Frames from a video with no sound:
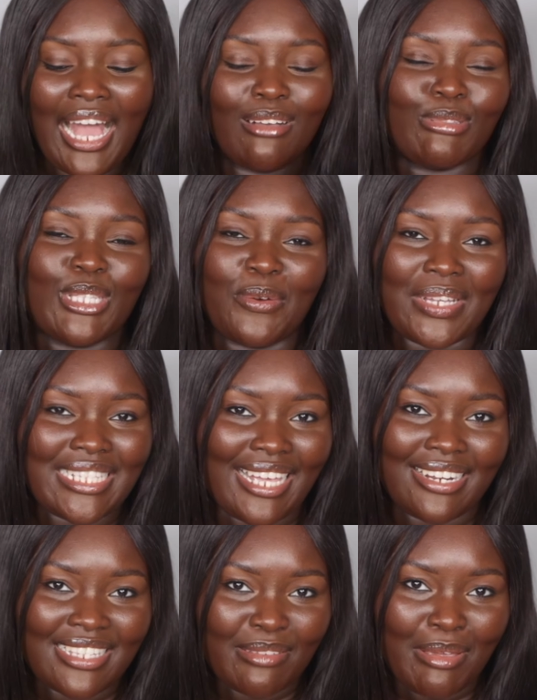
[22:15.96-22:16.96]
I'm so
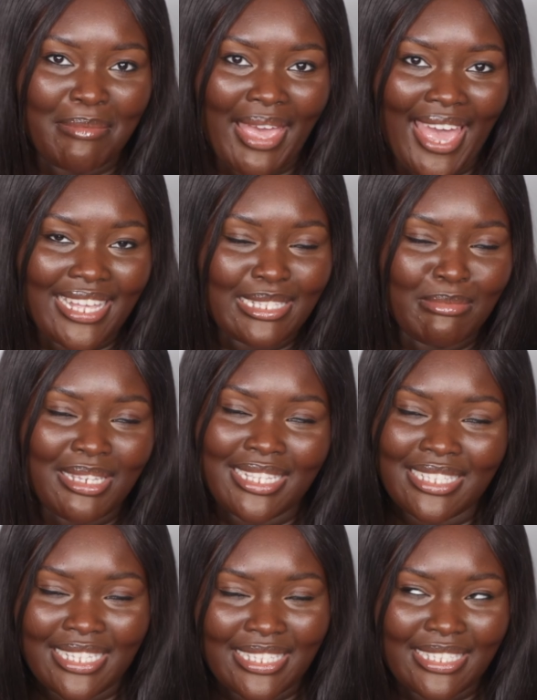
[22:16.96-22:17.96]
excited to be back, to be
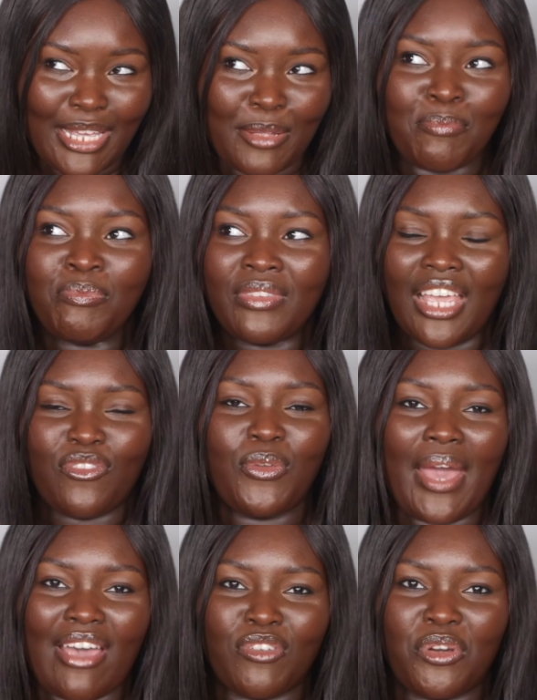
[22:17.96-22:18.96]
consistent. If
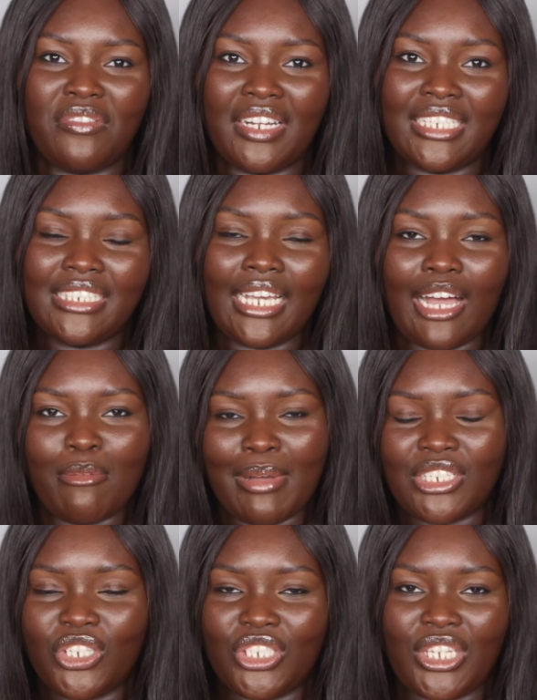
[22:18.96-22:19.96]
you haven't already, check out
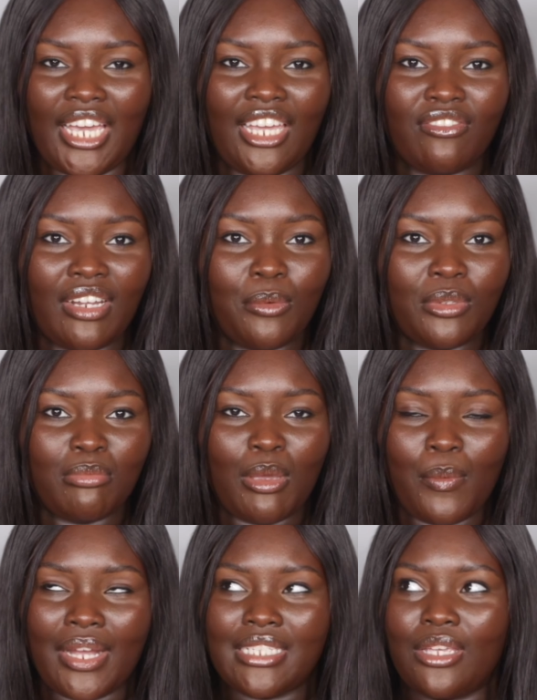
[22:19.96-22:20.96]
my Chit Chat Get Ready With
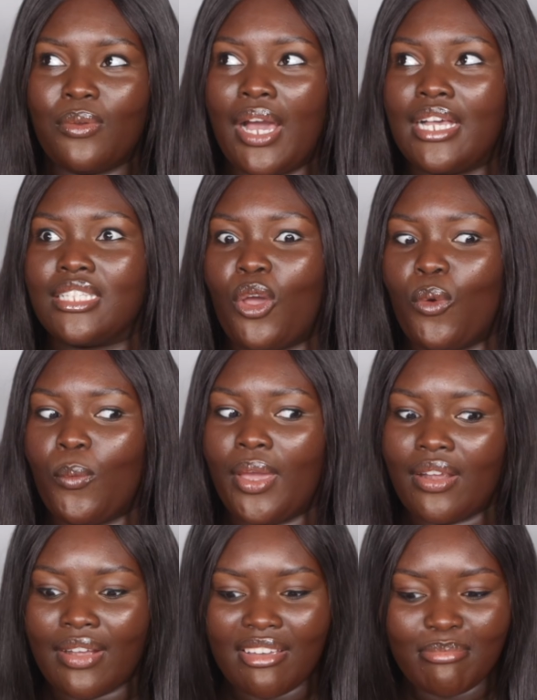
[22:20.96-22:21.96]
Me, where I tell you guys
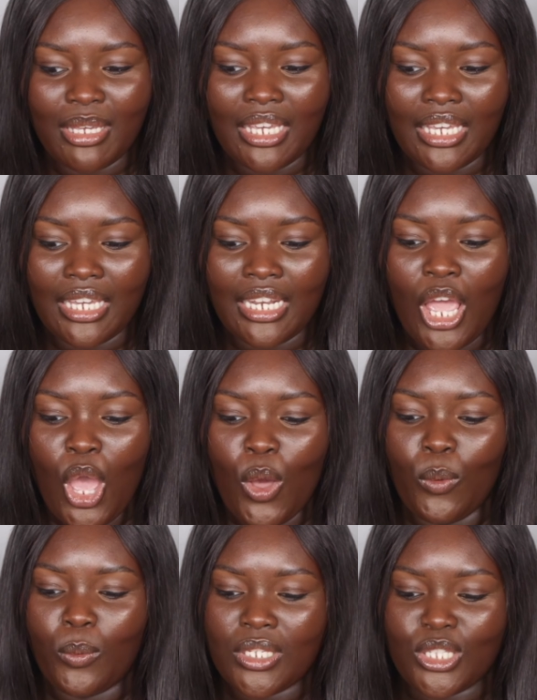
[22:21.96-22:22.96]
where I've been,
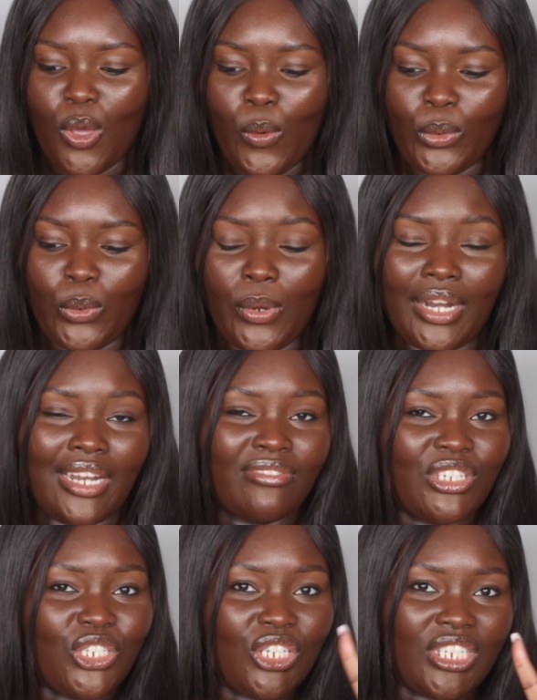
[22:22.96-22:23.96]
what's going on, and if
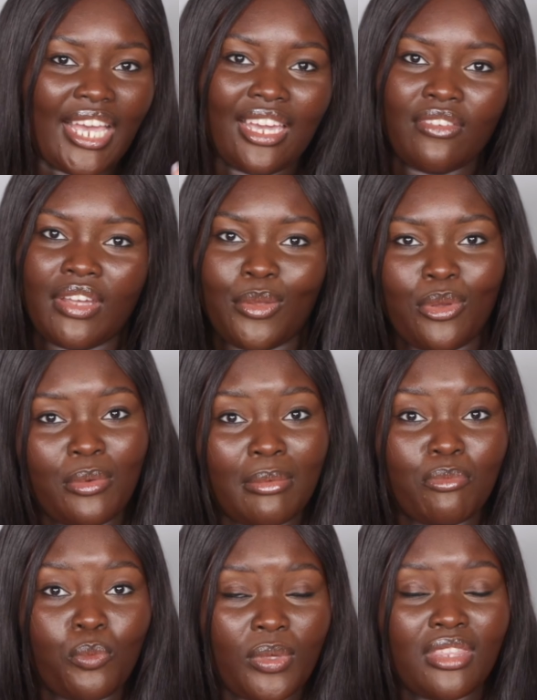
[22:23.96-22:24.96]
the Chit Chat Get
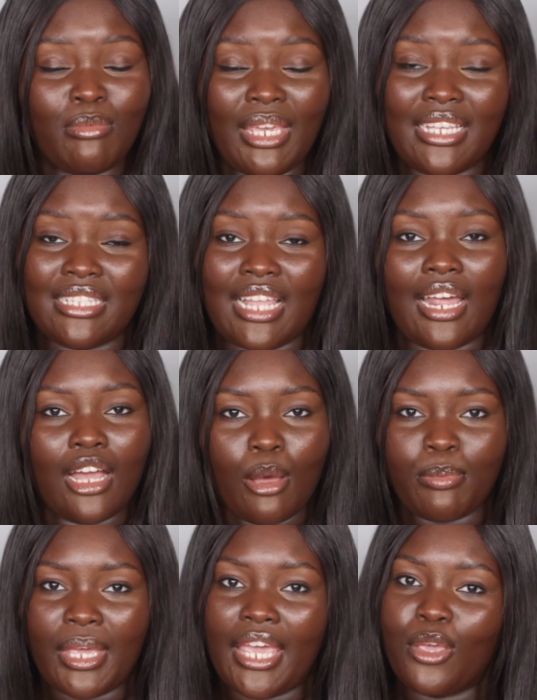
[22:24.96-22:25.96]
Ready With Me is not
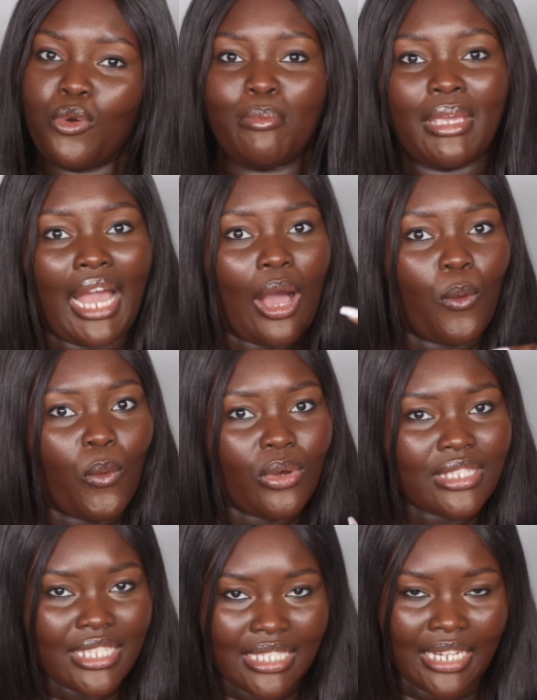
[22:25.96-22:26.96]
up yet, it will be out
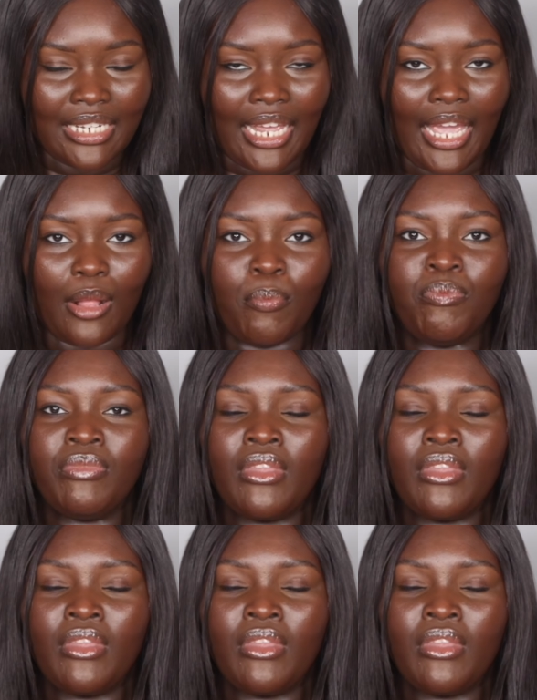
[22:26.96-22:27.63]
on Sunday.